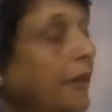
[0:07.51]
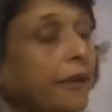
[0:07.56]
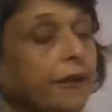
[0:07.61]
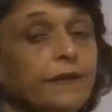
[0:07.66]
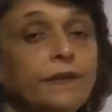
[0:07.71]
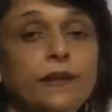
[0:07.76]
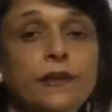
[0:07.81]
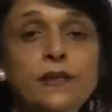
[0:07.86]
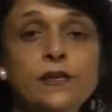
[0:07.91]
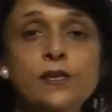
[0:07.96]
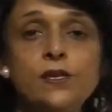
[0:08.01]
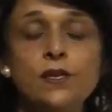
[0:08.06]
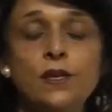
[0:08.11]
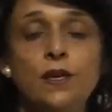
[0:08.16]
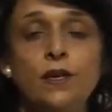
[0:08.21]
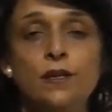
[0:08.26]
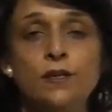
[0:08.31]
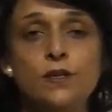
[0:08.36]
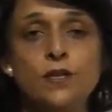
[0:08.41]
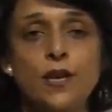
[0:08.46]
In this
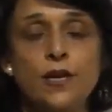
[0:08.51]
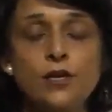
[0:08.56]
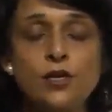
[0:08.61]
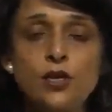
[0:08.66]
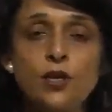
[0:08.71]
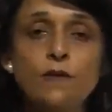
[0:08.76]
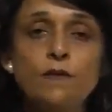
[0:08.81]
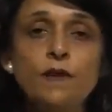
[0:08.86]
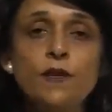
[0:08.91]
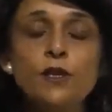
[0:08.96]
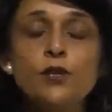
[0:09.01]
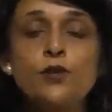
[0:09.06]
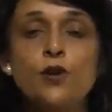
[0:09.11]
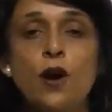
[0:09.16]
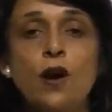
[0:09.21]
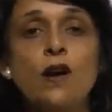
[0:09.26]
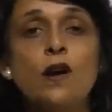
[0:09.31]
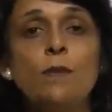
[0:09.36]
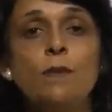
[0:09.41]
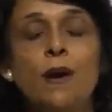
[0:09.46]
section, we'll
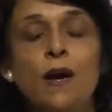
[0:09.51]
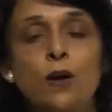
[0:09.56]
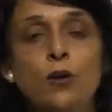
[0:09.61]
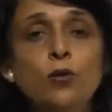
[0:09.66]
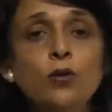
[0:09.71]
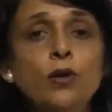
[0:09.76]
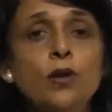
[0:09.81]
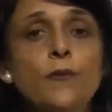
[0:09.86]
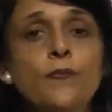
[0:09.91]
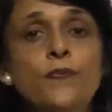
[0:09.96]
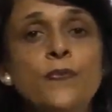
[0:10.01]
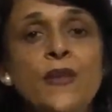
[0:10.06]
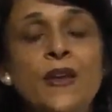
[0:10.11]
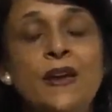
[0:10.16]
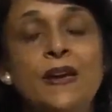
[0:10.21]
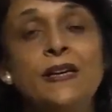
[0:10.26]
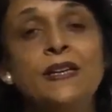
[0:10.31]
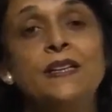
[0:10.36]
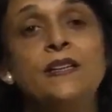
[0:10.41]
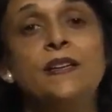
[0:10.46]
talk about
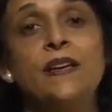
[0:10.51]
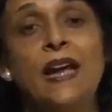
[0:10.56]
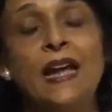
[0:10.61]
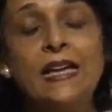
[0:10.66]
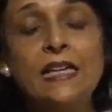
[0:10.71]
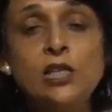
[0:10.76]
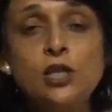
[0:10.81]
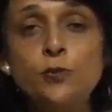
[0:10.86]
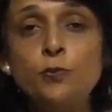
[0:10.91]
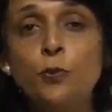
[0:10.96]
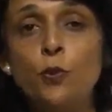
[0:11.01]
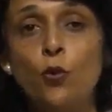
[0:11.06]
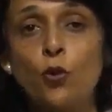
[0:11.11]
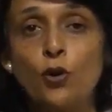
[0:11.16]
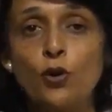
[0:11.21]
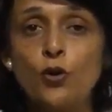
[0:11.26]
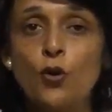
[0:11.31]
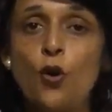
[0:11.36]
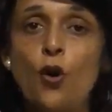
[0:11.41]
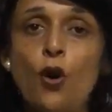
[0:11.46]

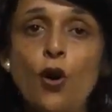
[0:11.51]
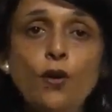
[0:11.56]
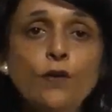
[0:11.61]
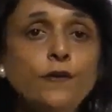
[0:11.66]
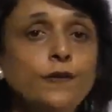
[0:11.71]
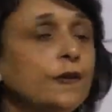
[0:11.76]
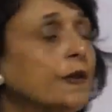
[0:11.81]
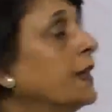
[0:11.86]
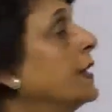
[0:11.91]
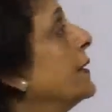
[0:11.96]
transport of